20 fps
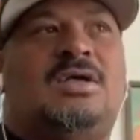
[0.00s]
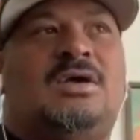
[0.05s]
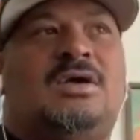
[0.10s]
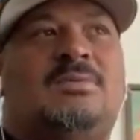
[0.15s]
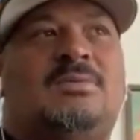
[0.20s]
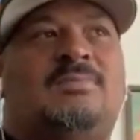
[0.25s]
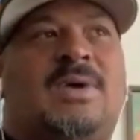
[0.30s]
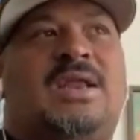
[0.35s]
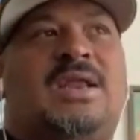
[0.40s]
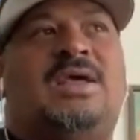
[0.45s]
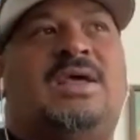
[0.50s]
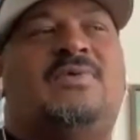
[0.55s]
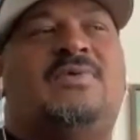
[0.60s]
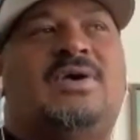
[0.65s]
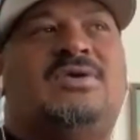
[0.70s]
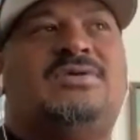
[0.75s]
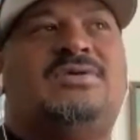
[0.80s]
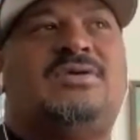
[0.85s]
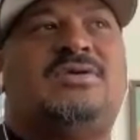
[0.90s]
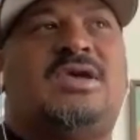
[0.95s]
Many of
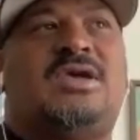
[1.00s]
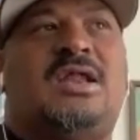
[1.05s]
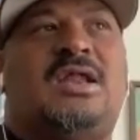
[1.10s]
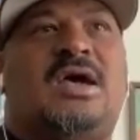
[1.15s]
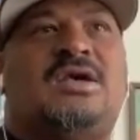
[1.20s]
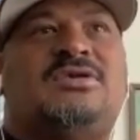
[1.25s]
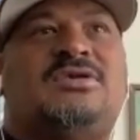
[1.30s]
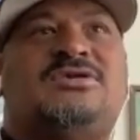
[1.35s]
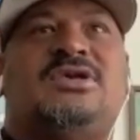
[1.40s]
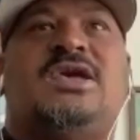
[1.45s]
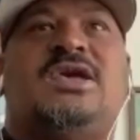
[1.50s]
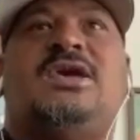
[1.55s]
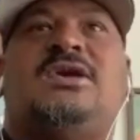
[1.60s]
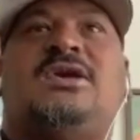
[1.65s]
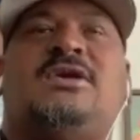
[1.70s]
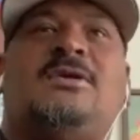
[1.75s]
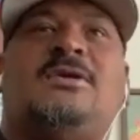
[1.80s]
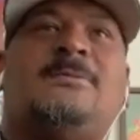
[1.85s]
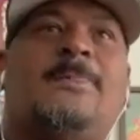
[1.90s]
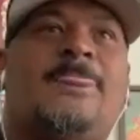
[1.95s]
us cannot
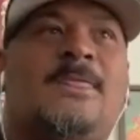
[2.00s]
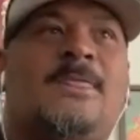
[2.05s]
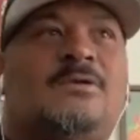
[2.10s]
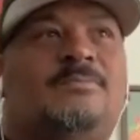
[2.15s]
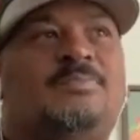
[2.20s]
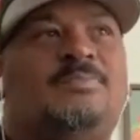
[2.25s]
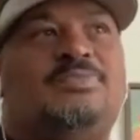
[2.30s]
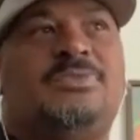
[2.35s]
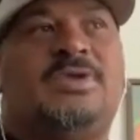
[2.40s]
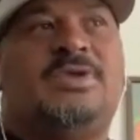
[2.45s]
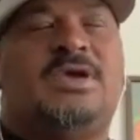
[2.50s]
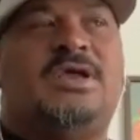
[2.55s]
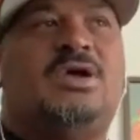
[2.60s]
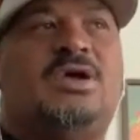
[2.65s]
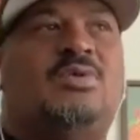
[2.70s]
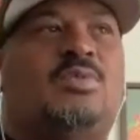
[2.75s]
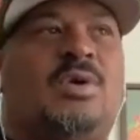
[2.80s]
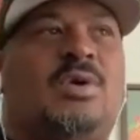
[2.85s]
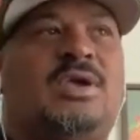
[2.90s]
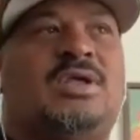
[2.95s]
sing in a
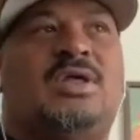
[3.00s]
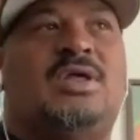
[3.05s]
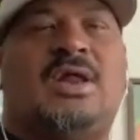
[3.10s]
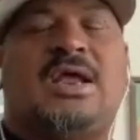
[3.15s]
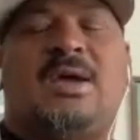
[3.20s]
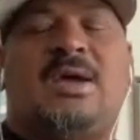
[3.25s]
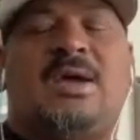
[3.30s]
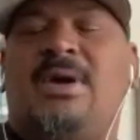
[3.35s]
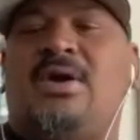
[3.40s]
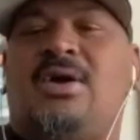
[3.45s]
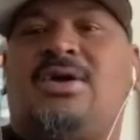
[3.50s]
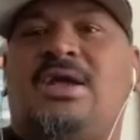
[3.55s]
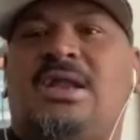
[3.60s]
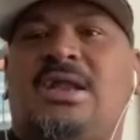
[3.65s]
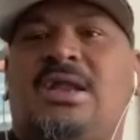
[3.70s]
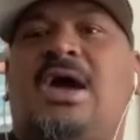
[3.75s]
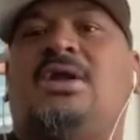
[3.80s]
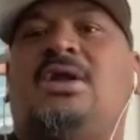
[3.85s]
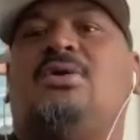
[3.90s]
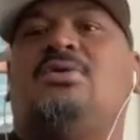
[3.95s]
like American
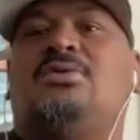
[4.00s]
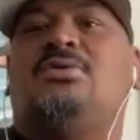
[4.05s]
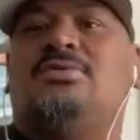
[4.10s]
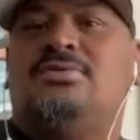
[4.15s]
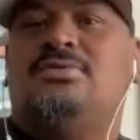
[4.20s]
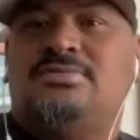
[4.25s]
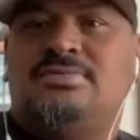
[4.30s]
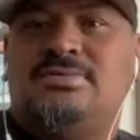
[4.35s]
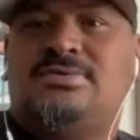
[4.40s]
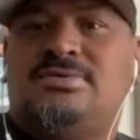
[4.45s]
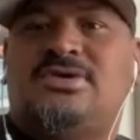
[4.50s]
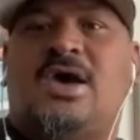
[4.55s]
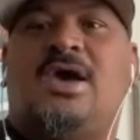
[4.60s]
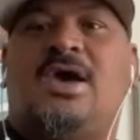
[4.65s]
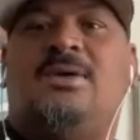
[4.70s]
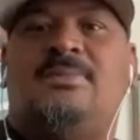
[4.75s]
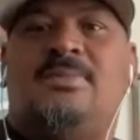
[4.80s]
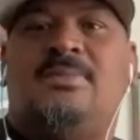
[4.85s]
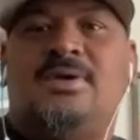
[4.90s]
Idol type.